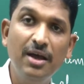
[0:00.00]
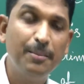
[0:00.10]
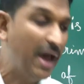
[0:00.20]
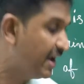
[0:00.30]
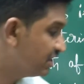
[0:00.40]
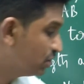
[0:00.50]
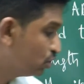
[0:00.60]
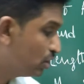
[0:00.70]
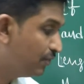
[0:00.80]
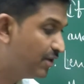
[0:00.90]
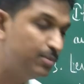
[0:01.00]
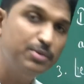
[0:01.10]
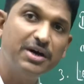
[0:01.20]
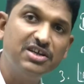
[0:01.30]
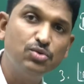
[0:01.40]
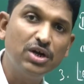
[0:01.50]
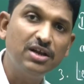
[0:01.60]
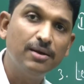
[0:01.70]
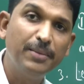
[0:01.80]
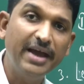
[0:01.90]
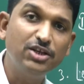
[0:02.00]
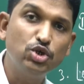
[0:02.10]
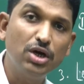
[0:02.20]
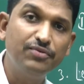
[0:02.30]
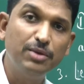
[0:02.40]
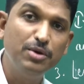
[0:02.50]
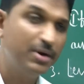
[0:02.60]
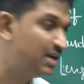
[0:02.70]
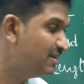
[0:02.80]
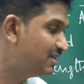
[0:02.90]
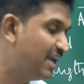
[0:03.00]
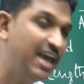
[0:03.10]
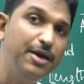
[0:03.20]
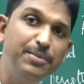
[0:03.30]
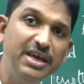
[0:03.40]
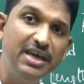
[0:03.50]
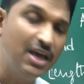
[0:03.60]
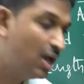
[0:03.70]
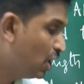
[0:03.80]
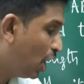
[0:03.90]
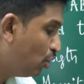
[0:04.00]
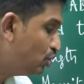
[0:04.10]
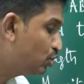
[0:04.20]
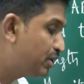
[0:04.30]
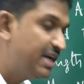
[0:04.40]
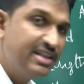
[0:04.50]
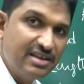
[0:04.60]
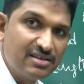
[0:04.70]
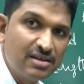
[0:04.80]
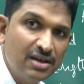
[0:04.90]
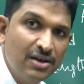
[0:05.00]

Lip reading: Magnitude of AB bar is what? Magnitude of AB bar is AB. How you read this?